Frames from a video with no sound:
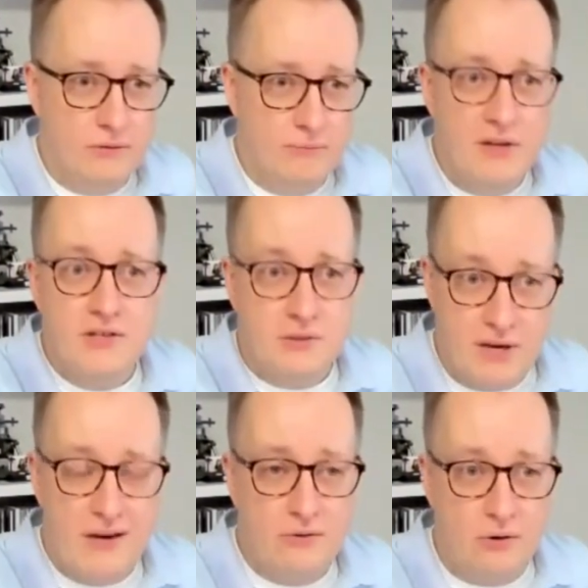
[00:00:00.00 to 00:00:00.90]
managing
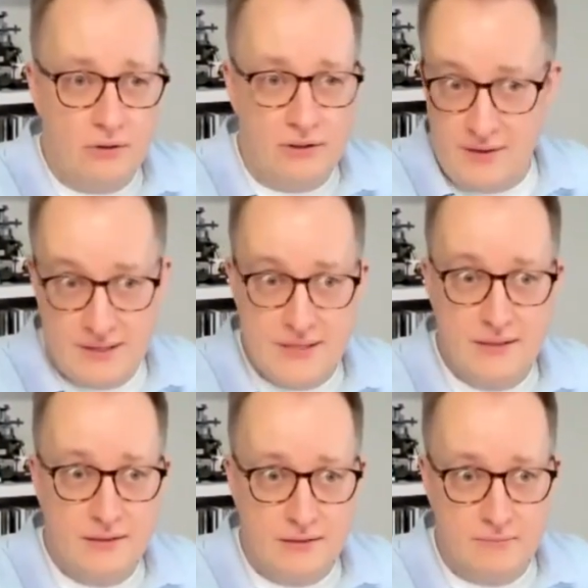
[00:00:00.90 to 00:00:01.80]
payroll and that's
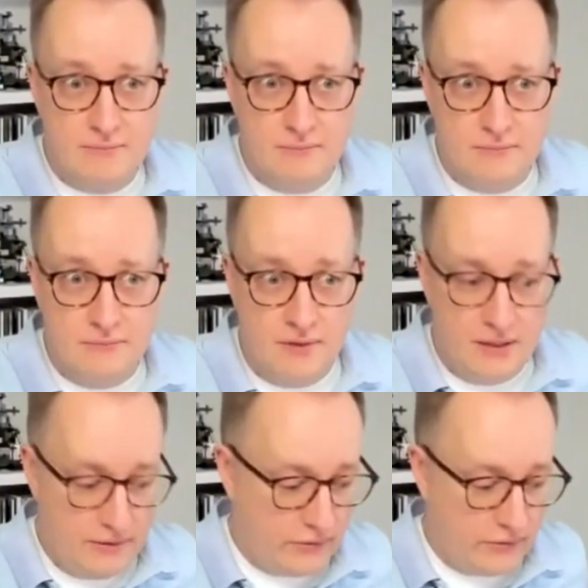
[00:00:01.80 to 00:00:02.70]
it,
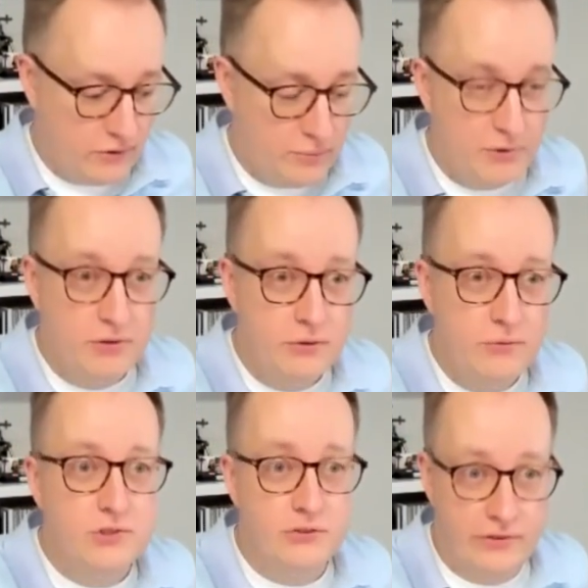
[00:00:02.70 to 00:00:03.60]
then it's going to be a
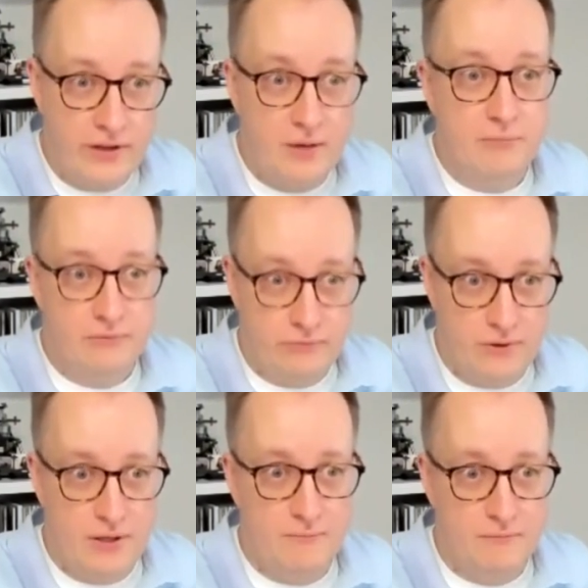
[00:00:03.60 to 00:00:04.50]
huge step for
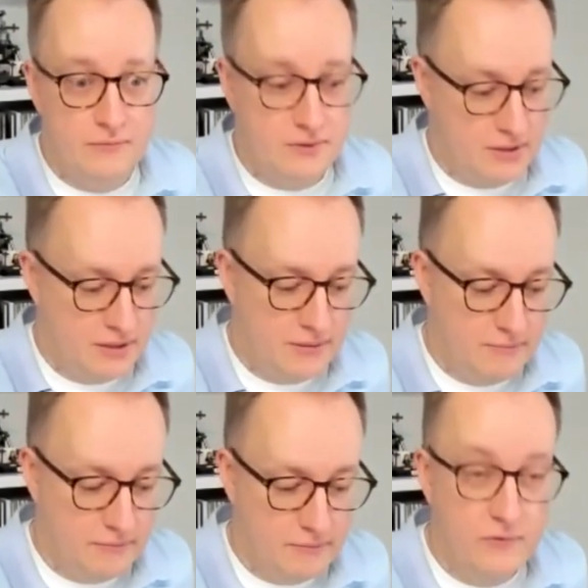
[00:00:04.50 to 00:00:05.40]
them
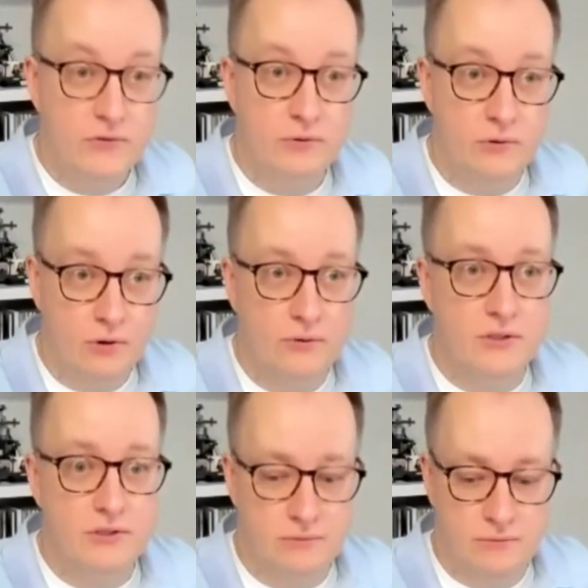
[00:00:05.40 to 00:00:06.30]
to go
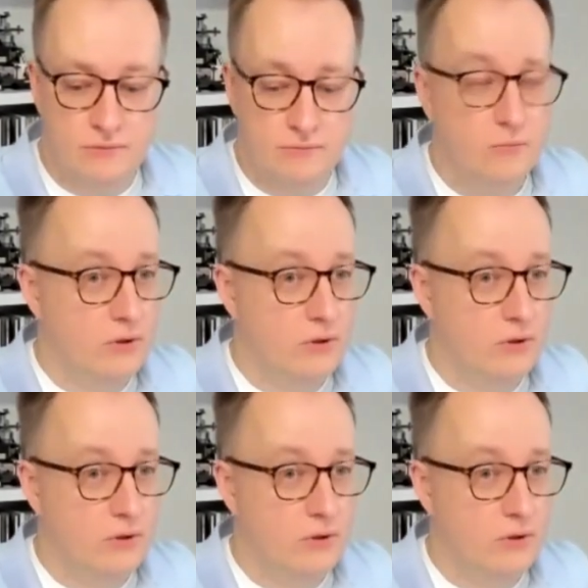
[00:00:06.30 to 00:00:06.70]
into